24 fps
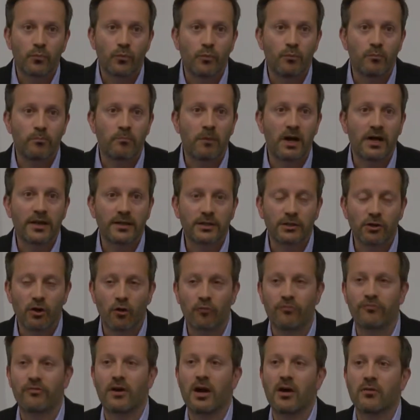My
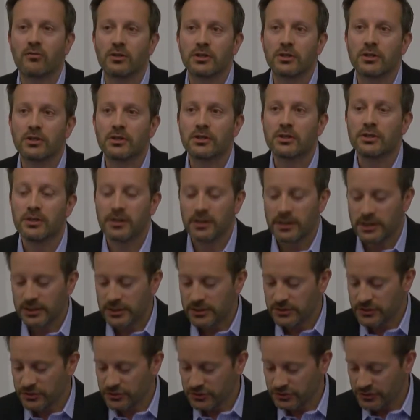co-founder
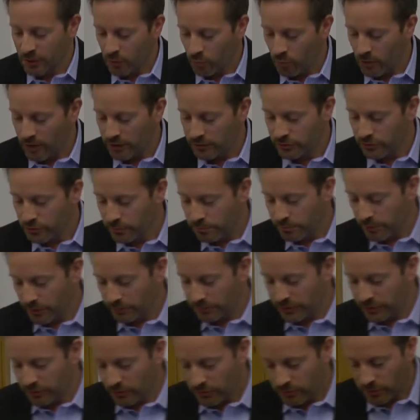is someone you
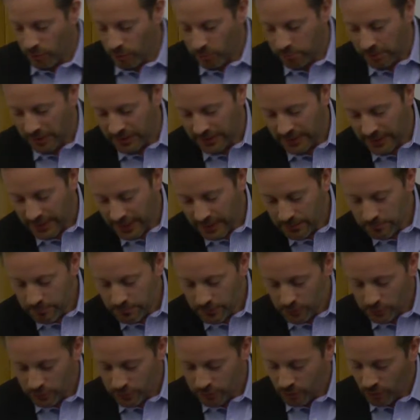probably don't know by name,
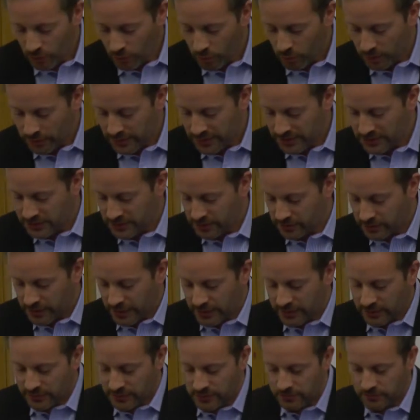but you know what he's
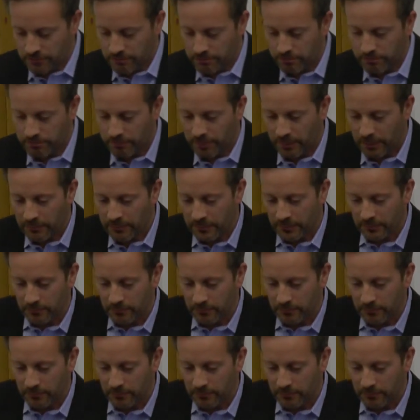created, but